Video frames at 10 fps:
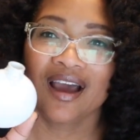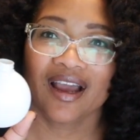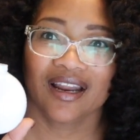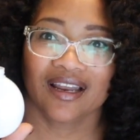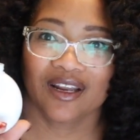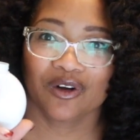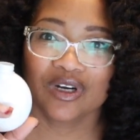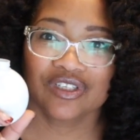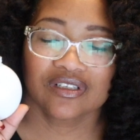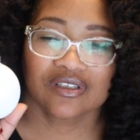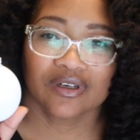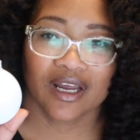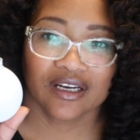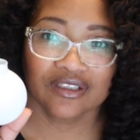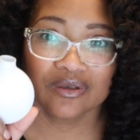I got a lot of questions on
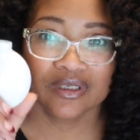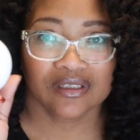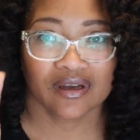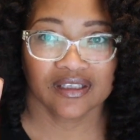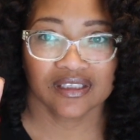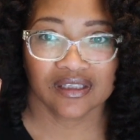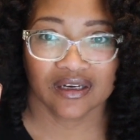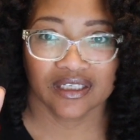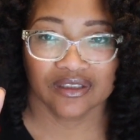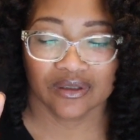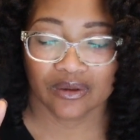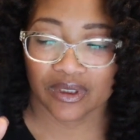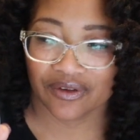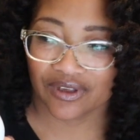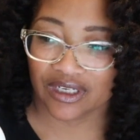how to do it so I just thought I'd do a
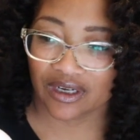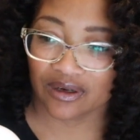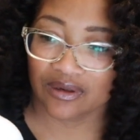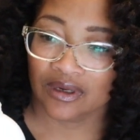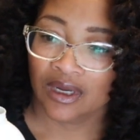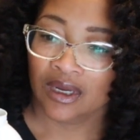quick video